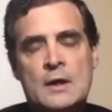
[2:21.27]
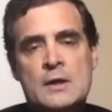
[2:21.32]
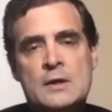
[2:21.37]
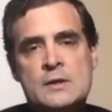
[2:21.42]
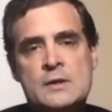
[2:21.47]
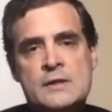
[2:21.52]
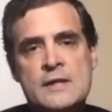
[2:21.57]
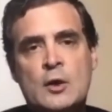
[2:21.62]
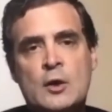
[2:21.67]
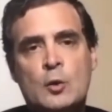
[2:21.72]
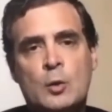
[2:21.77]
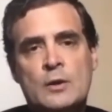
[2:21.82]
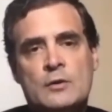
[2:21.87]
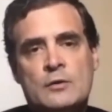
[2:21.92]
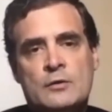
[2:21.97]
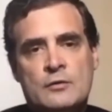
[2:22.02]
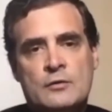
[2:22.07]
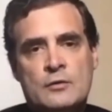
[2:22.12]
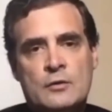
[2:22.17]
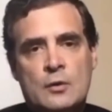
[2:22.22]

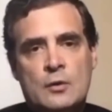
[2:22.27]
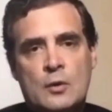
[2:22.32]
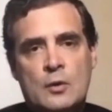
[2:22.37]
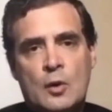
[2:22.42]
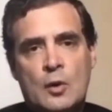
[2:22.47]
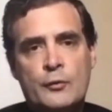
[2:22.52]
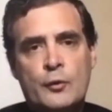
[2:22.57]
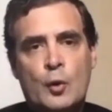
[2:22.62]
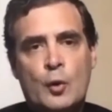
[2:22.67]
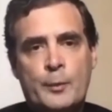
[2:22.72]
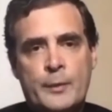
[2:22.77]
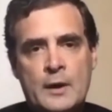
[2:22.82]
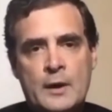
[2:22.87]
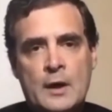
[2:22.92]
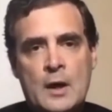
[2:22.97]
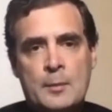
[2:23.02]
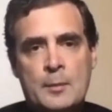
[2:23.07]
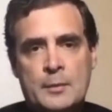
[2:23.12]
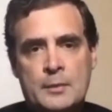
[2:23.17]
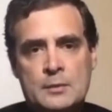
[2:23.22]
sequence of
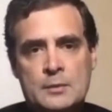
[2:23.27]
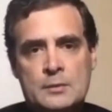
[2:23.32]
opening up?